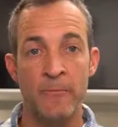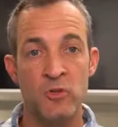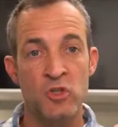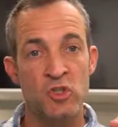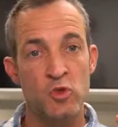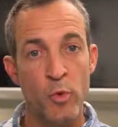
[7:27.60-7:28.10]

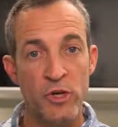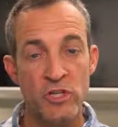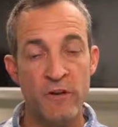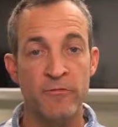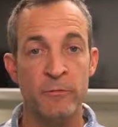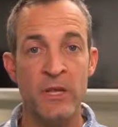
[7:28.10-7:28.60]

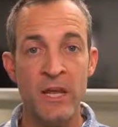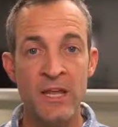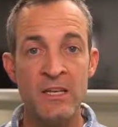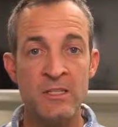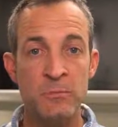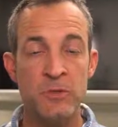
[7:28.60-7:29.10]
switching from the
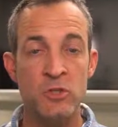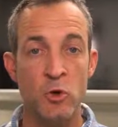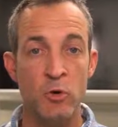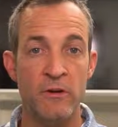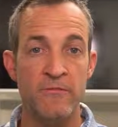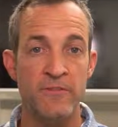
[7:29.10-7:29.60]

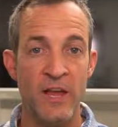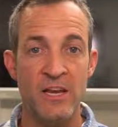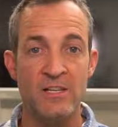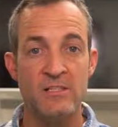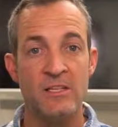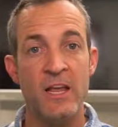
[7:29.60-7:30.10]
inspiratory
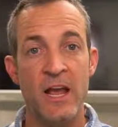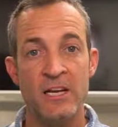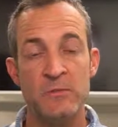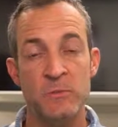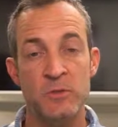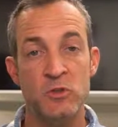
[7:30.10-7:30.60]
phase to the
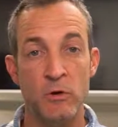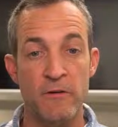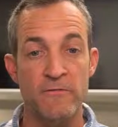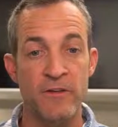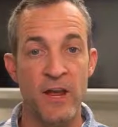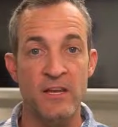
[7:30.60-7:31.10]
expiratory
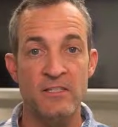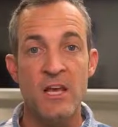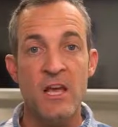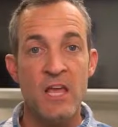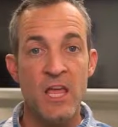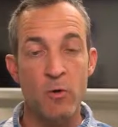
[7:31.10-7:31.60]
phase,
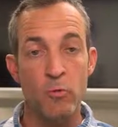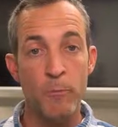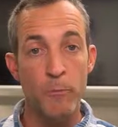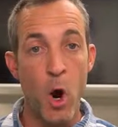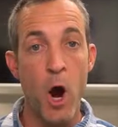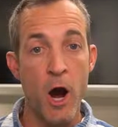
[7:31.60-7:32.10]
it will
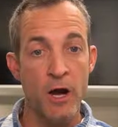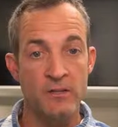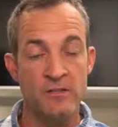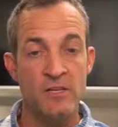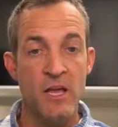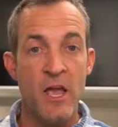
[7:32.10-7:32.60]

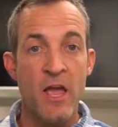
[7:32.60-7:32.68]
pause.